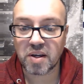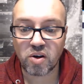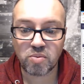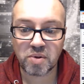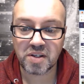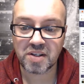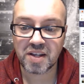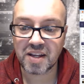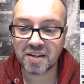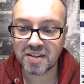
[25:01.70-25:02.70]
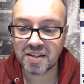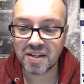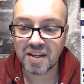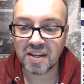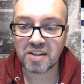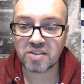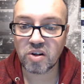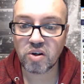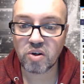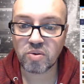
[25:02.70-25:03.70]
opening it again?
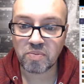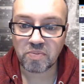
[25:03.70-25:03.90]
So,